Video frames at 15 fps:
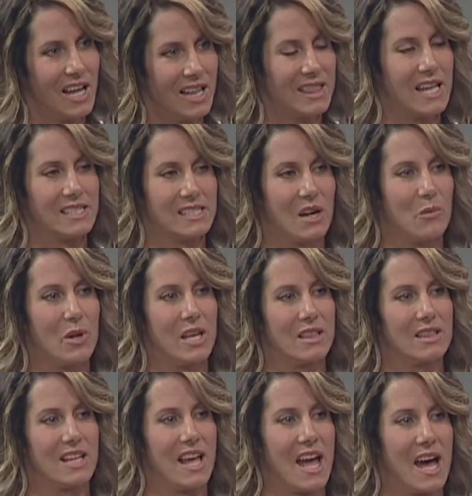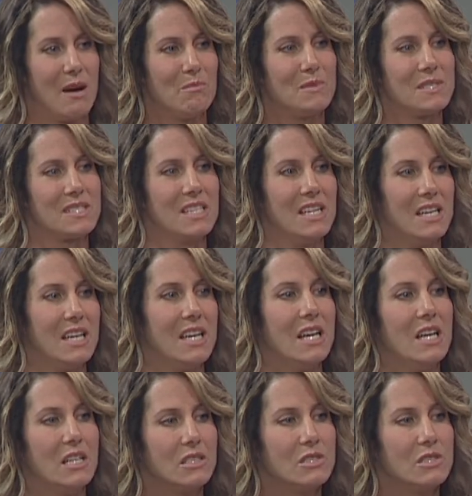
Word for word: And that's how we get the gaps. Sure.